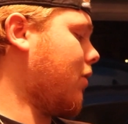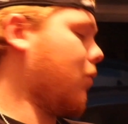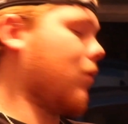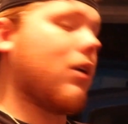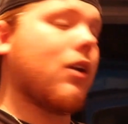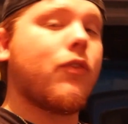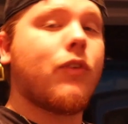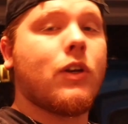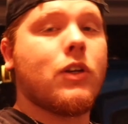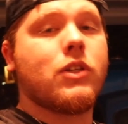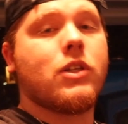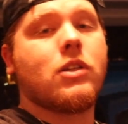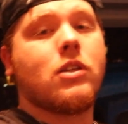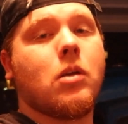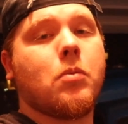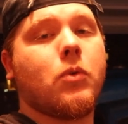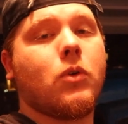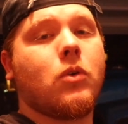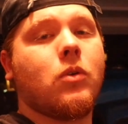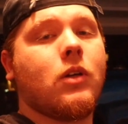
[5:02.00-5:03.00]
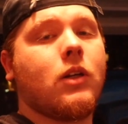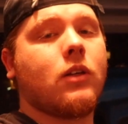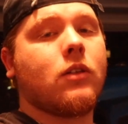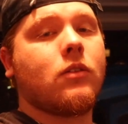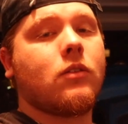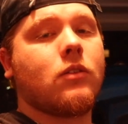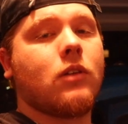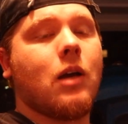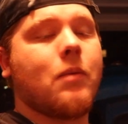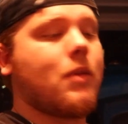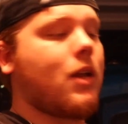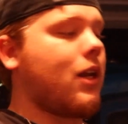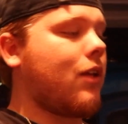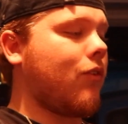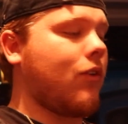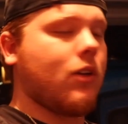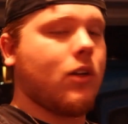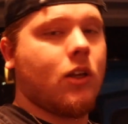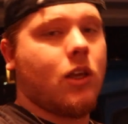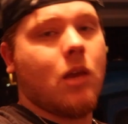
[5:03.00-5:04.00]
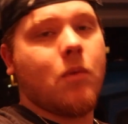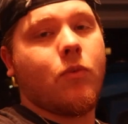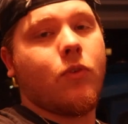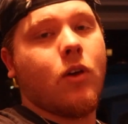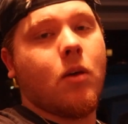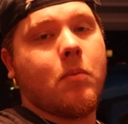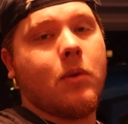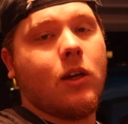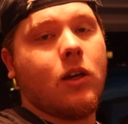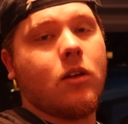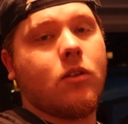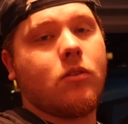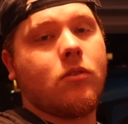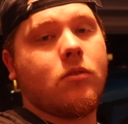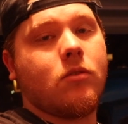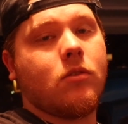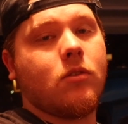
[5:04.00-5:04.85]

We're gonna finish this up real quick. I'm not even gonna keep filming it.